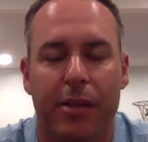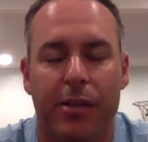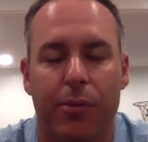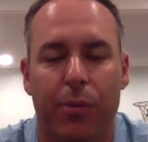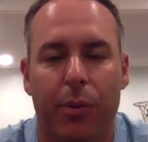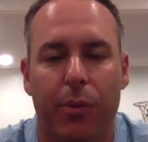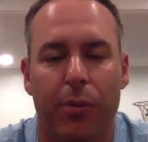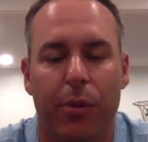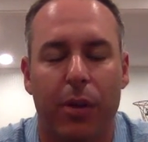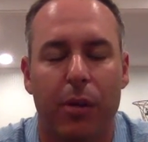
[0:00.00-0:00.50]
So
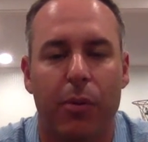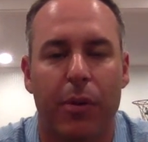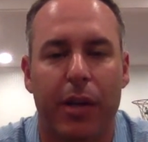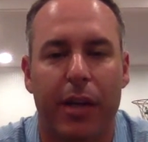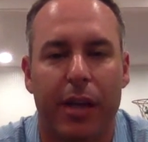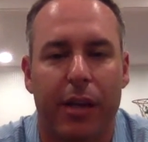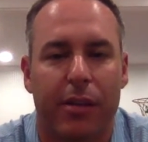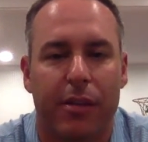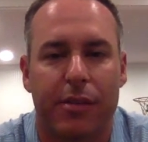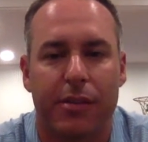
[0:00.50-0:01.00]
we really want to
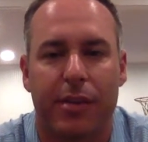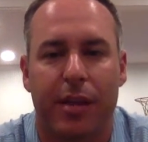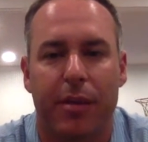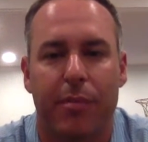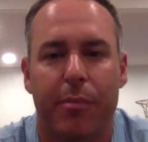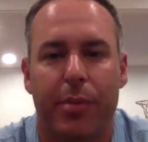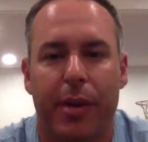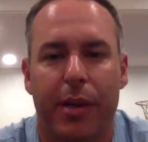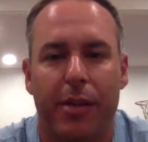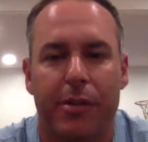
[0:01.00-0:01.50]
get on the
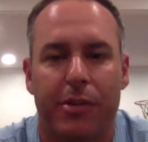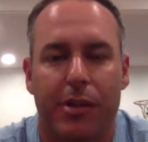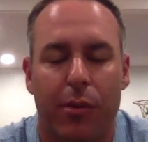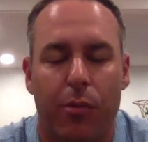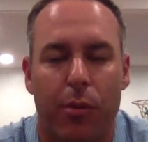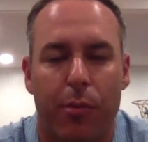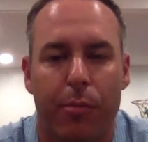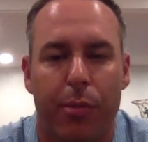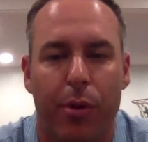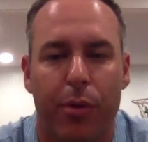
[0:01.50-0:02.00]
same page that
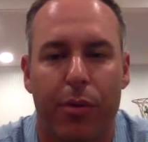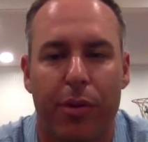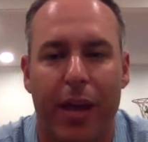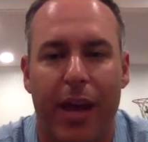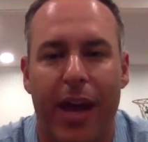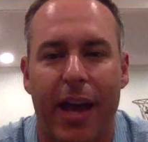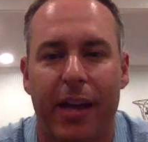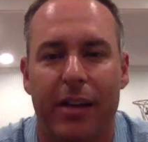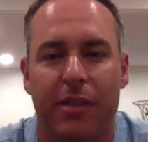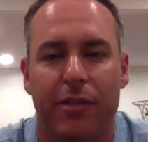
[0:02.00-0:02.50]
we're both
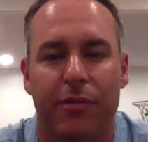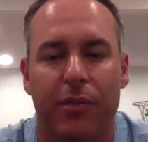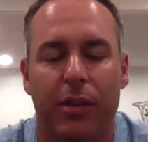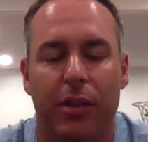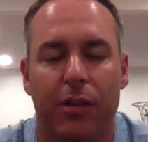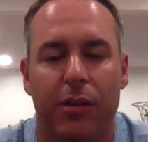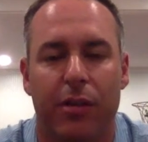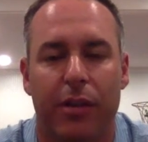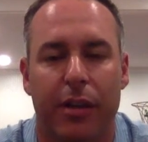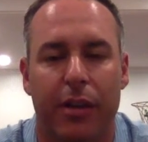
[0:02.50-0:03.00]
actively
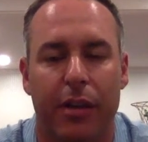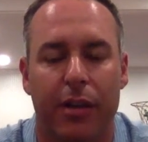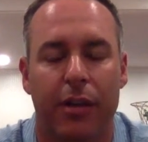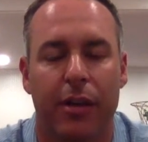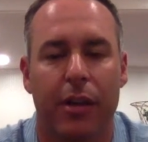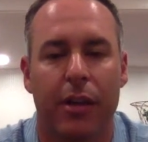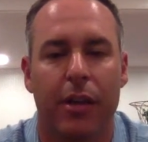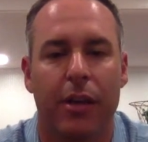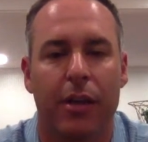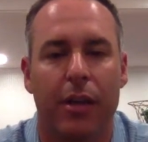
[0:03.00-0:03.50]
looking
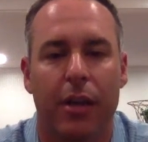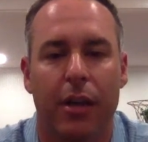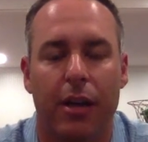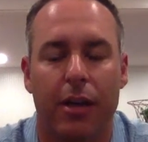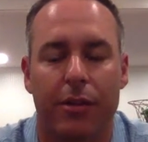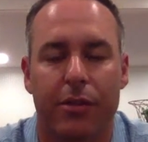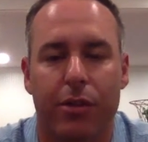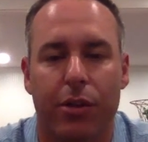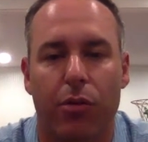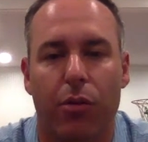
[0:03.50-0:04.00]

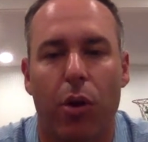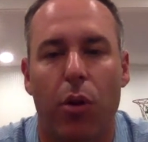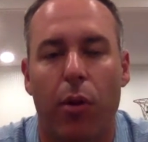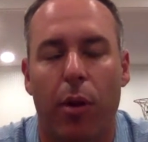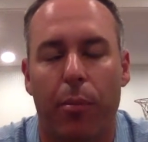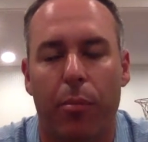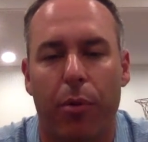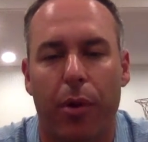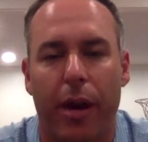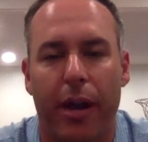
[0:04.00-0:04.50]
to grow our
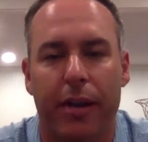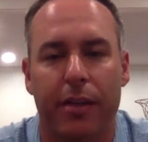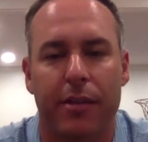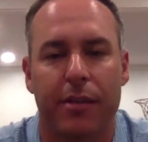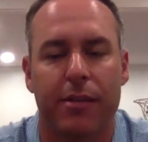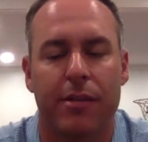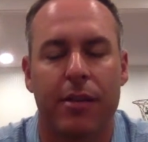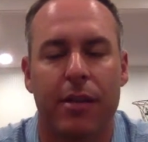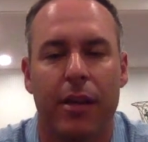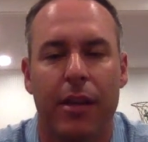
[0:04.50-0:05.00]

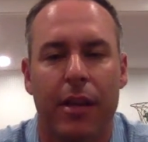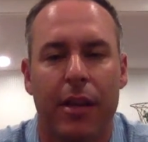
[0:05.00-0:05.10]
practice.